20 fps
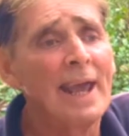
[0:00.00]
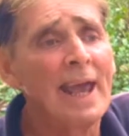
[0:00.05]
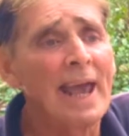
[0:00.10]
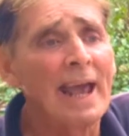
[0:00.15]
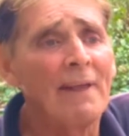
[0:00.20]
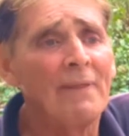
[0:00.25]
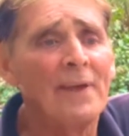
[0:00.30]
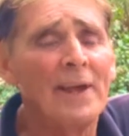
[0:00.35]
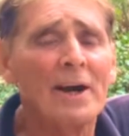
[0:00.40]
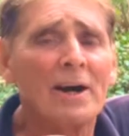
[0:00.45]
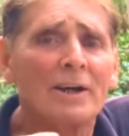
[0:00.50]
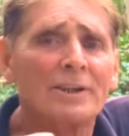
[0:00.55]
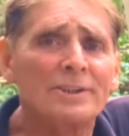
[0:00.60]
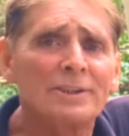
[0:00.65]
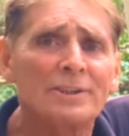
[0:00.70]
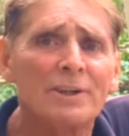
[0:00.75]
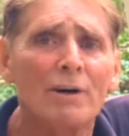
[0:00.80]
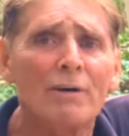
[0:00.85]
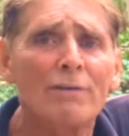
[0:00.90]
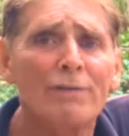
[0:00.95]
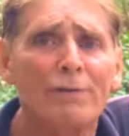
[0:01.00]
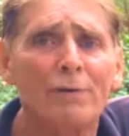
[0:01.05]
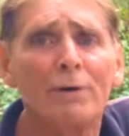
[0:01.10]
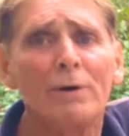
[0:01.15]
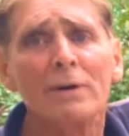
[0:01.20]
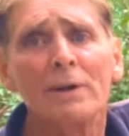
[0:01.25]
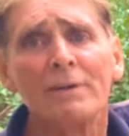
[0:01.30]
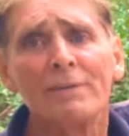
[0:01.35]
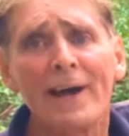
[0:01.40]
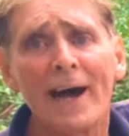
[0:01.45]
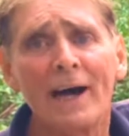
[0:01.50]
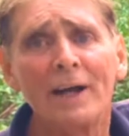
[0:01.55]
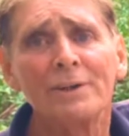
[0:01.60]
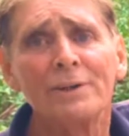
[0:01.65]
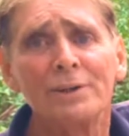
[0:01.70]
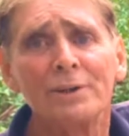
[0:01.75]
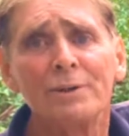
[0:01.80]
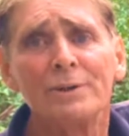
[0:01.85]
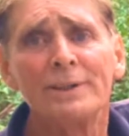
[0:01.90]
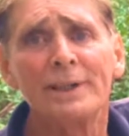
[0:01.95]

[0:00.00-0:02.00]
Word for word: and they are so full of how-to